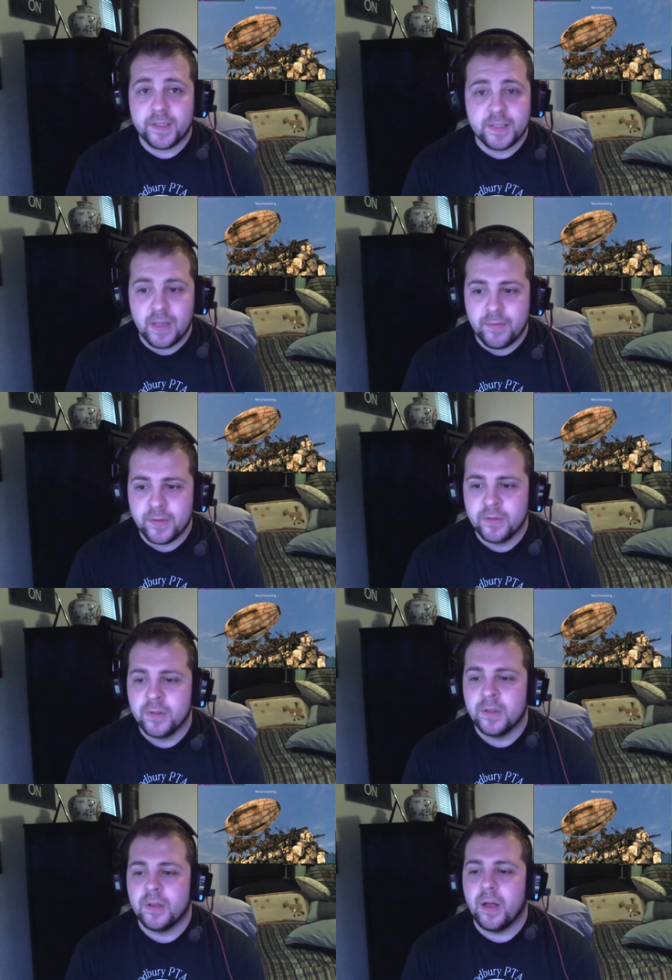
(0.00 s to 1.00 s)
11.
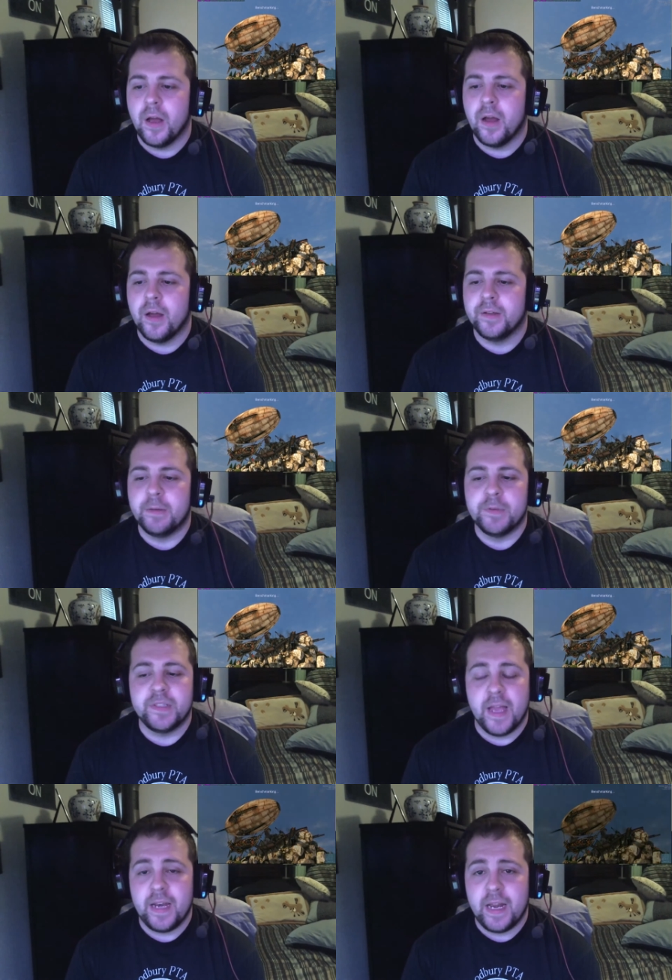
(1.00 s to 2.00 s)
Uh, it was
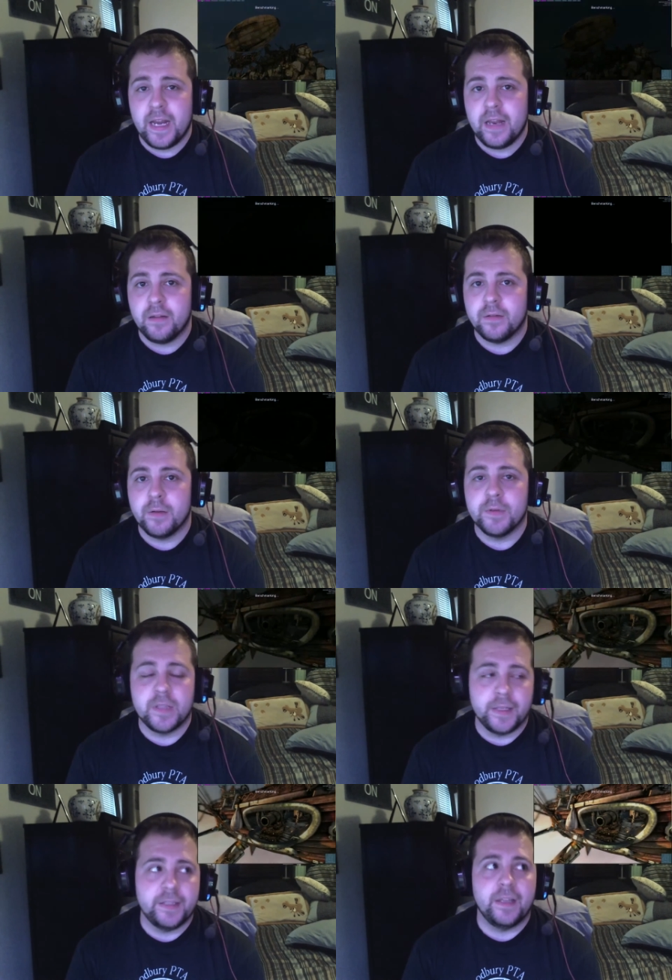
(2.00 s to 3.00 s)
1080. It was
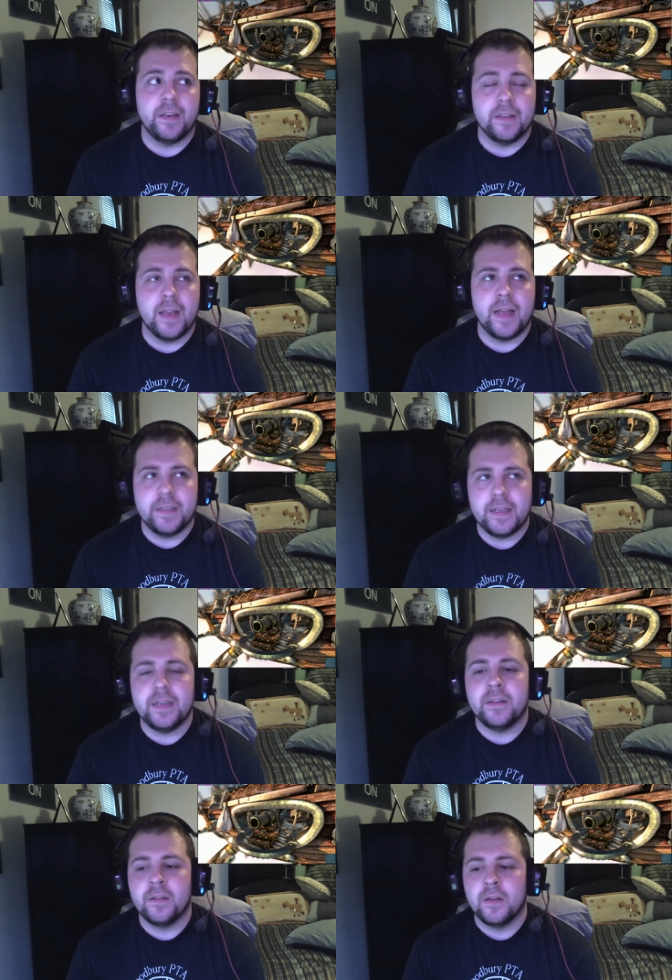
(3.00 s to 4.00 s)
19,
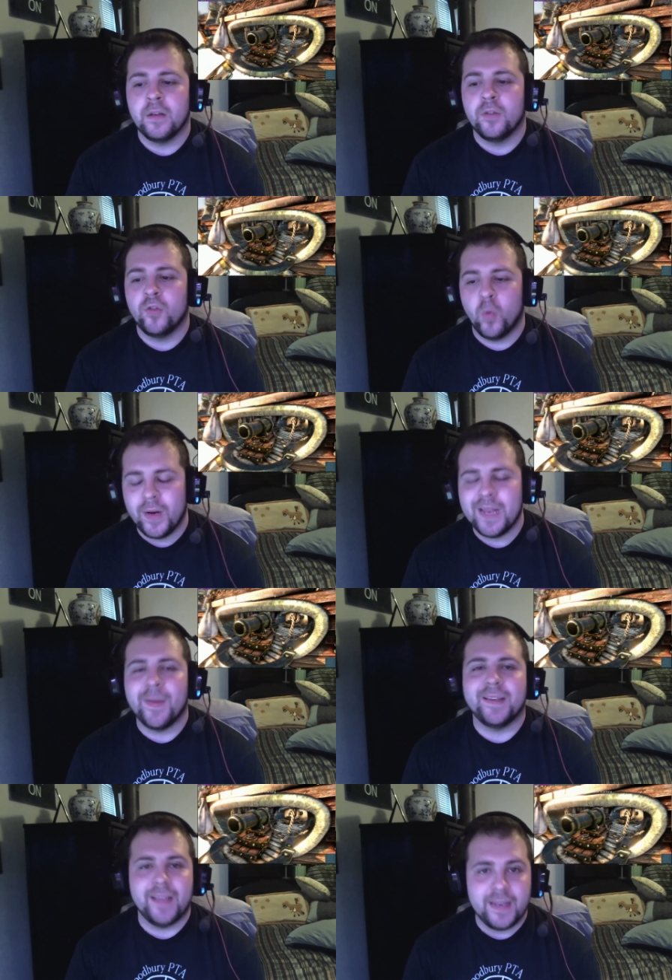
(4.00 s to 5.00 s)
1920 by
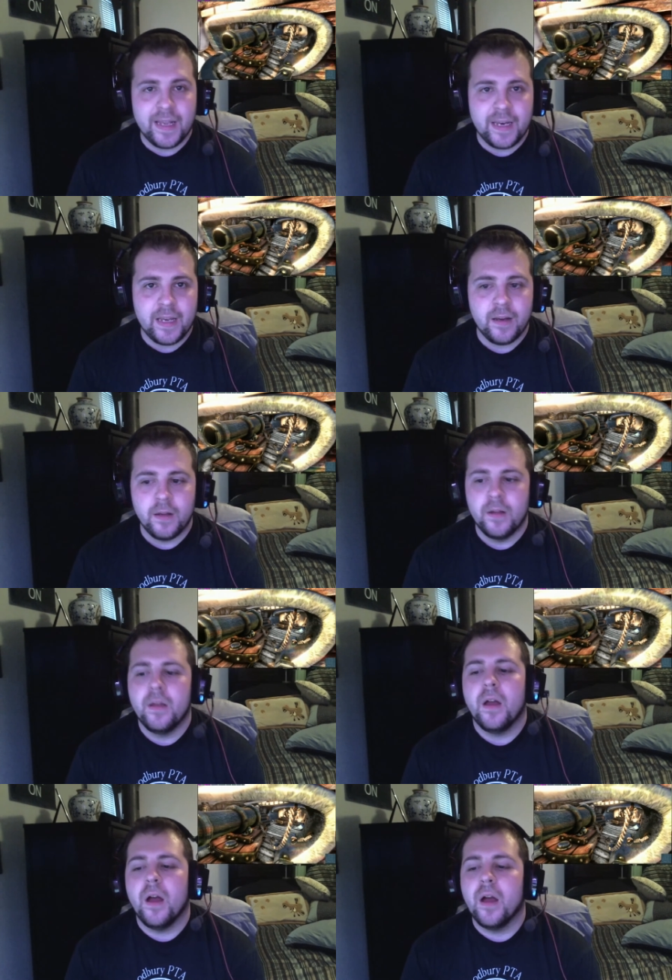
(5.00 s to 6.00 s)
1080.
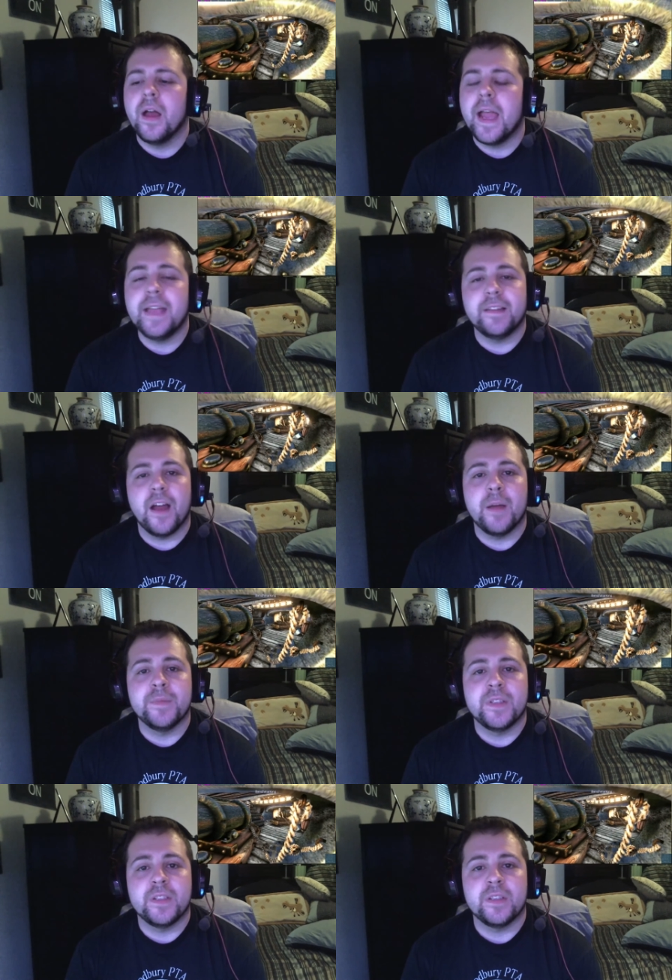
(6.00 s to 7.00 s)
Uh, eight
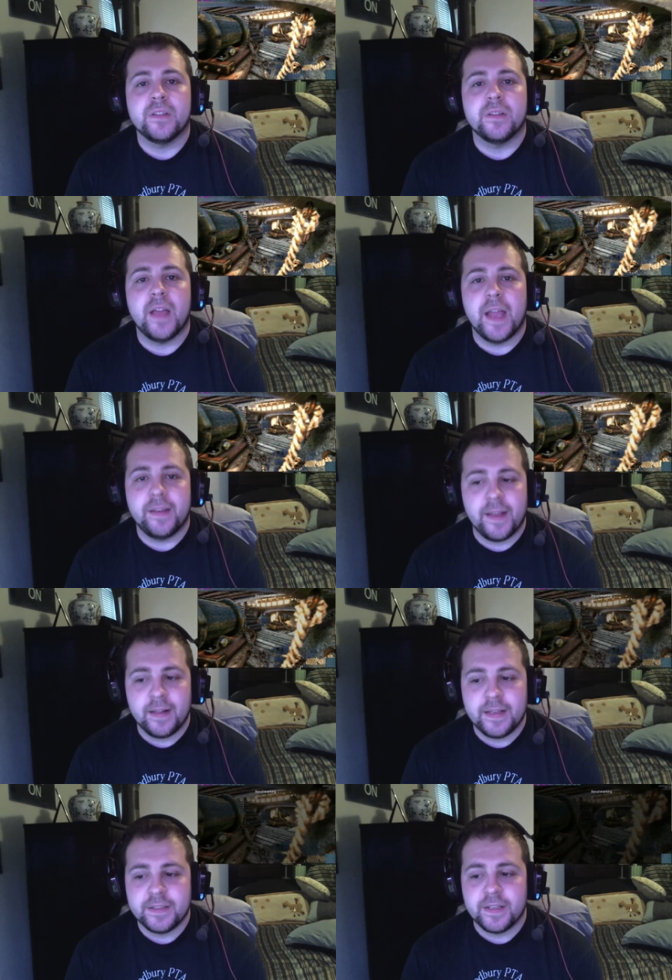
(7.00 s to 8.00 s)
times
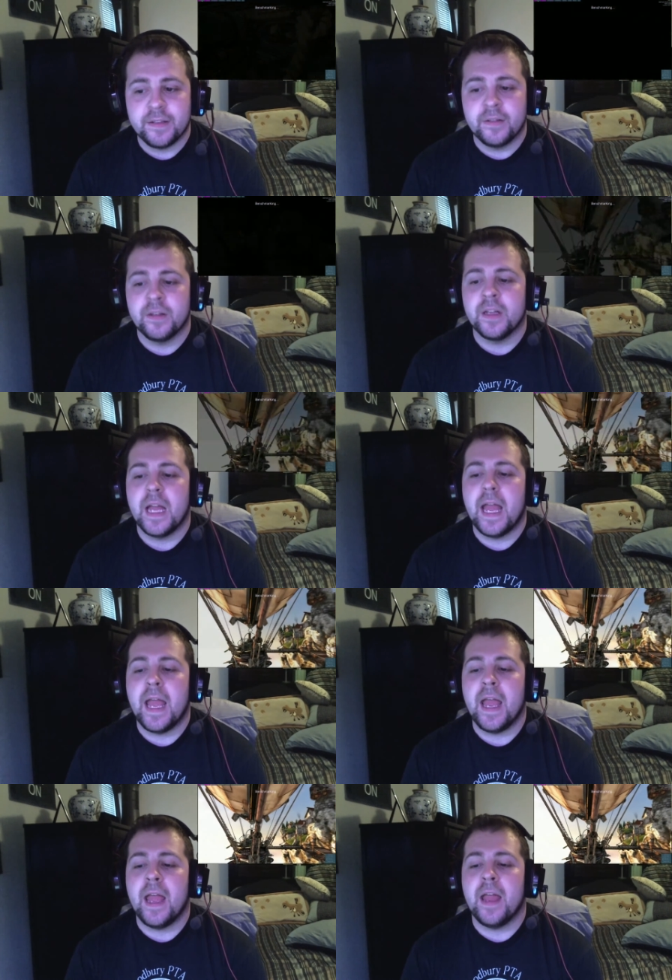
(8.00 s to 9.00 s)
anti-aliasing
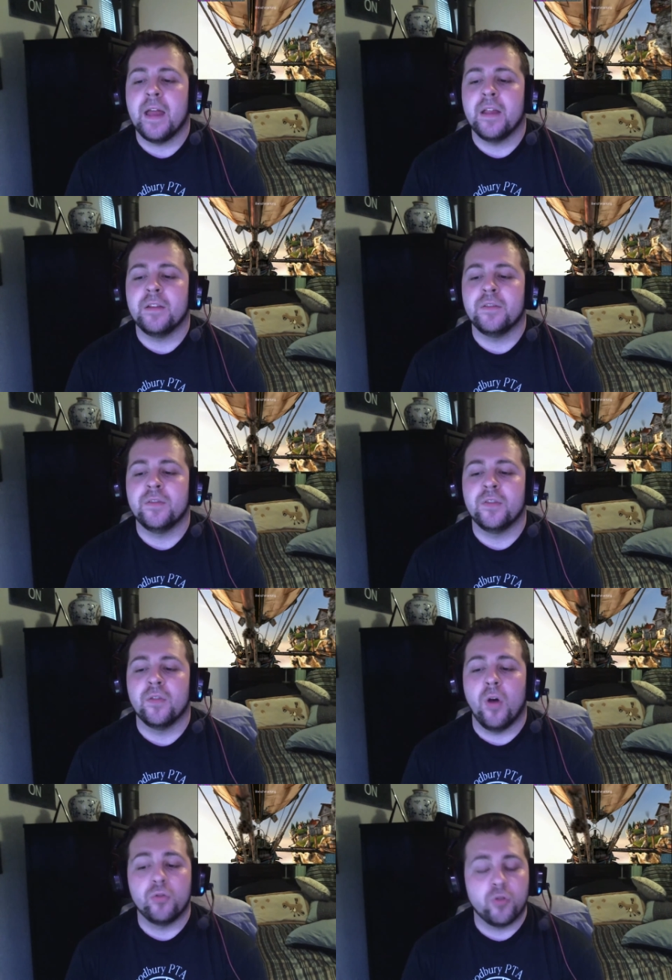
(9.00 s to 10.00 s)
and
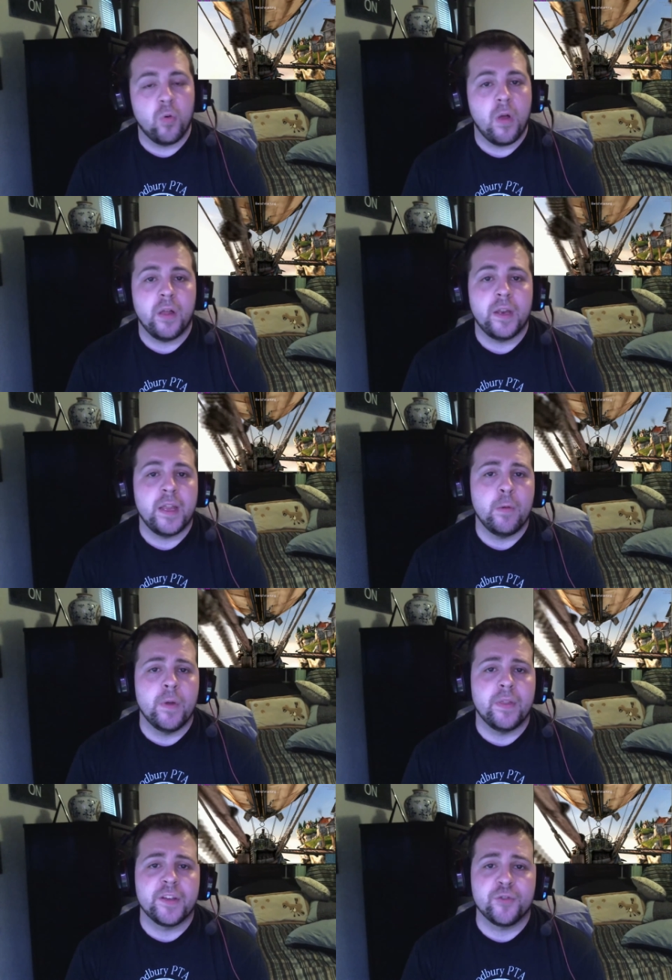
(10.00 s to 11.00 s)
ultra quality with
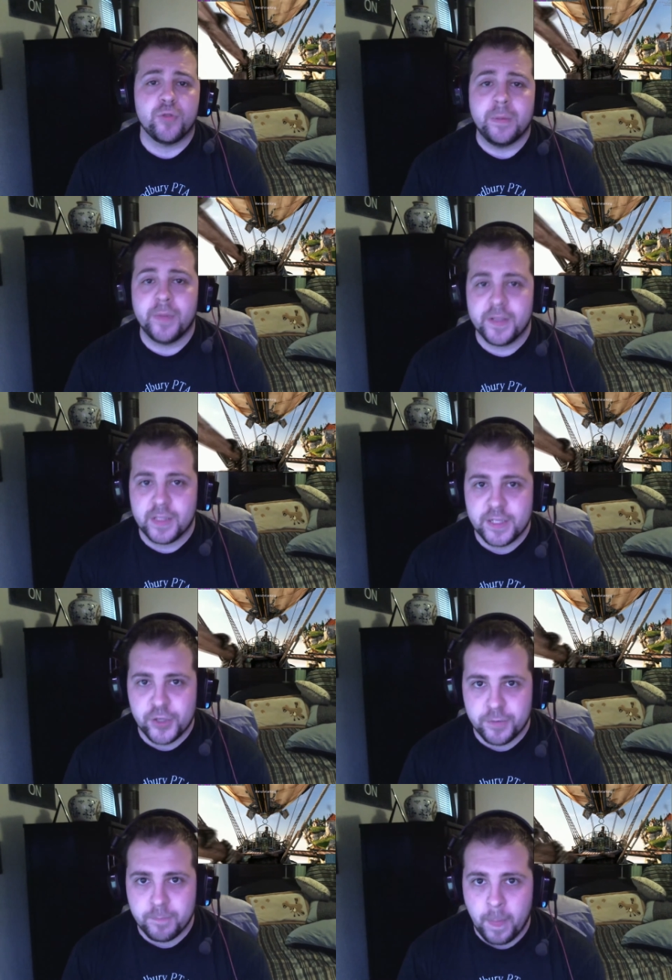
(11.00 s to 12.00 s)
extreme tessellation.
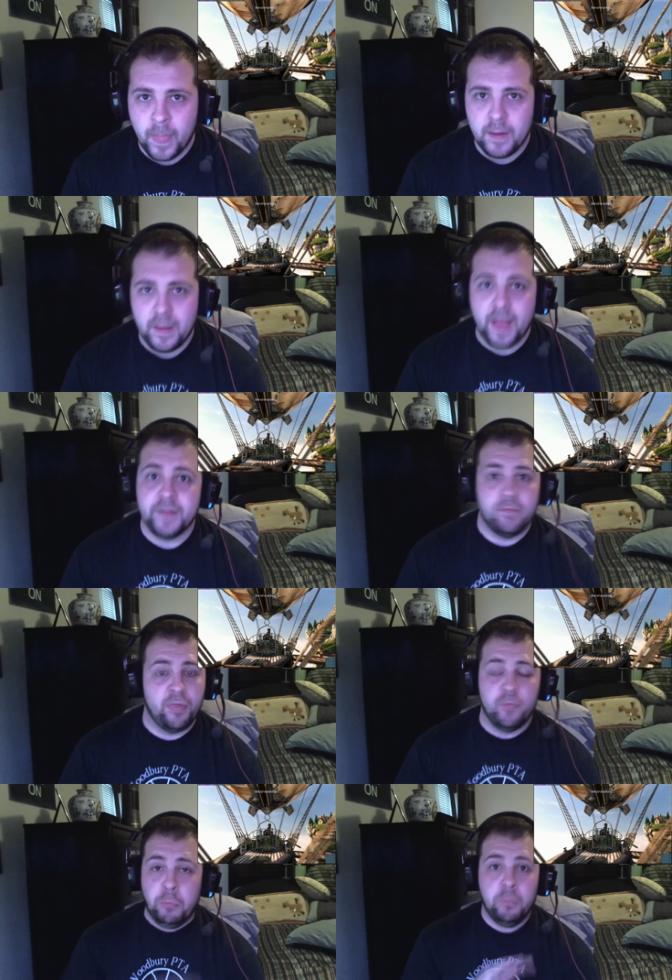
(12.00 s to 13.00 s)
I
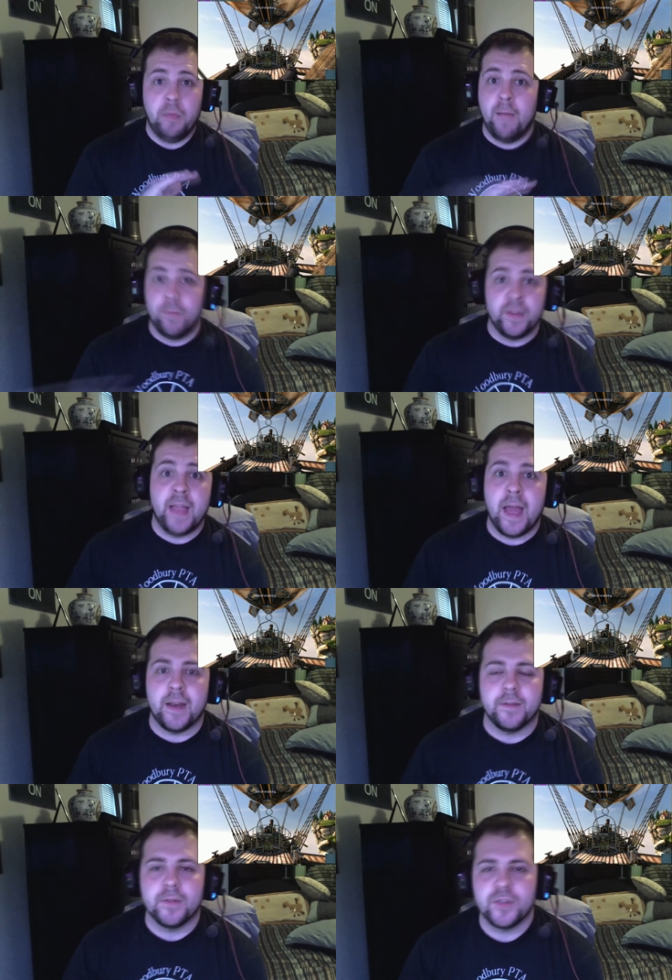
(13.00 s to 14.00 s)
threw everything at it.
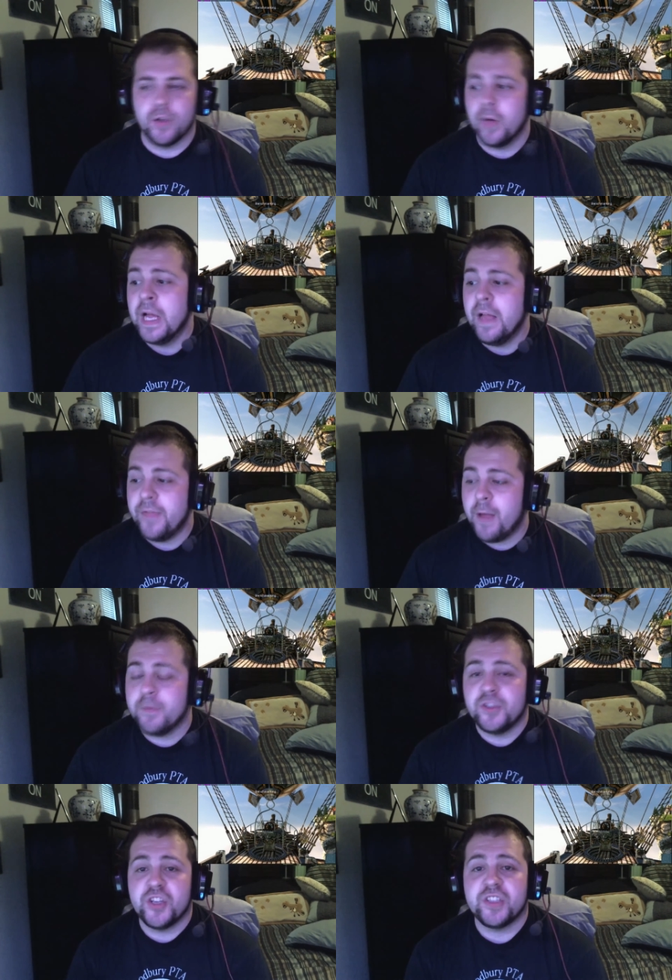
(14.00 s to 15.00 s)
So that was
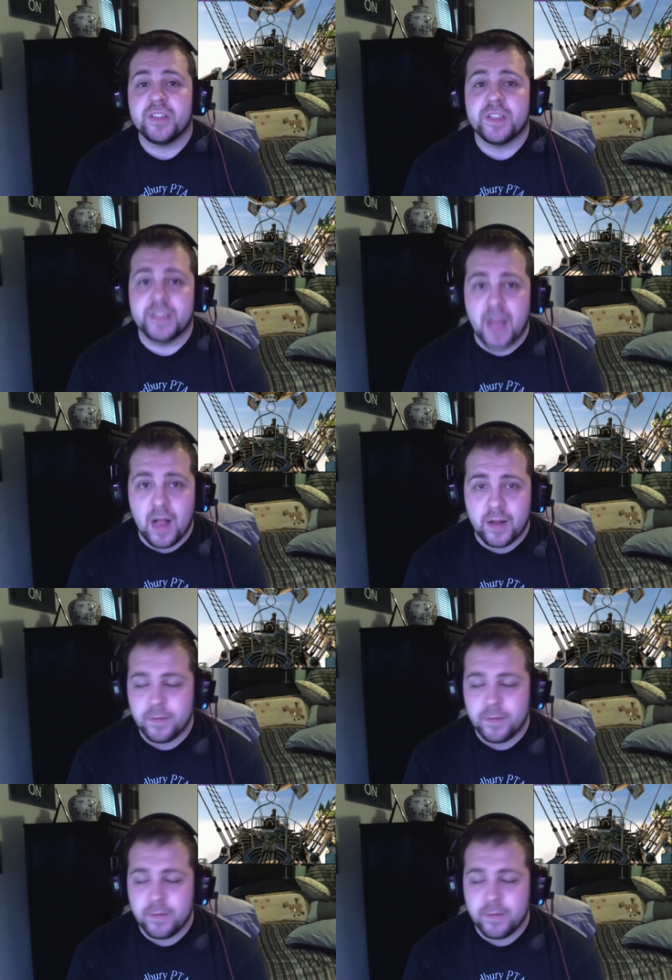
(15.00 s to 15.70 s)
just stock.